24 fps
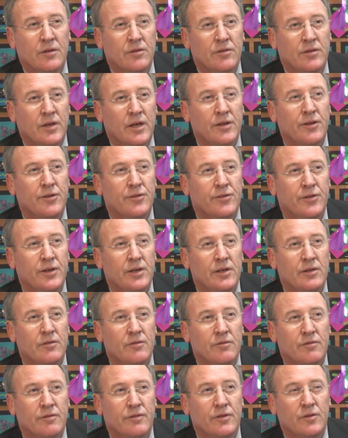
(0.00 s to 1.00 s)
The other
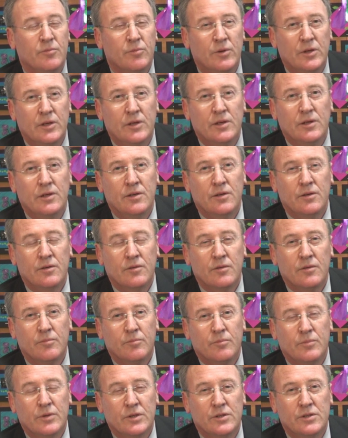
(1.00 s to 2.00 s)
thing for me
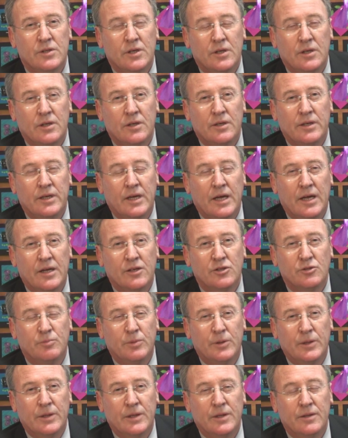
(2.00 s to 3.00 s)
particularly has
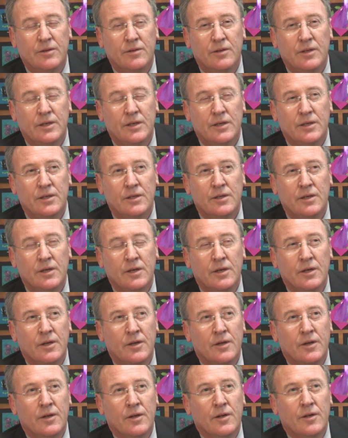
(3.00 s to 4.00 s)
been
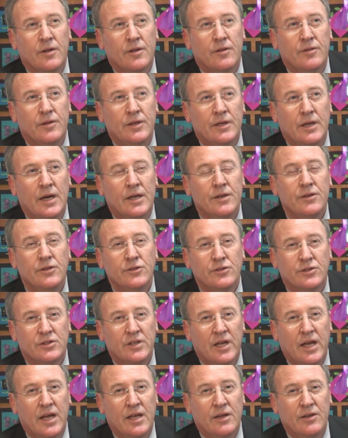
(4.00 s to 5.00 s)
the
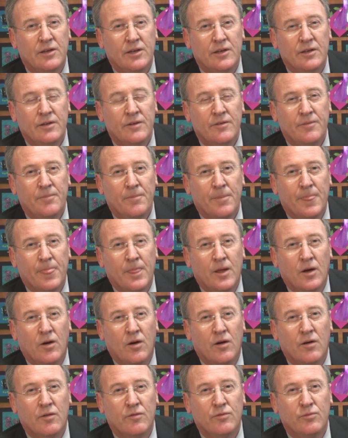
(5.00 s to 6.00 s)
understanding
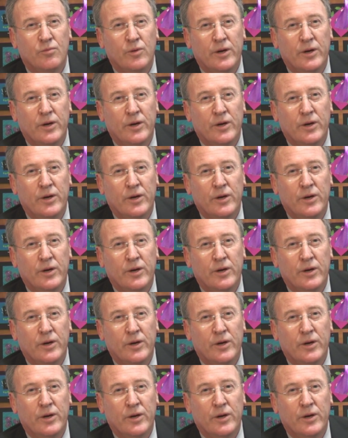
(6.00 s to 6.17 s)
of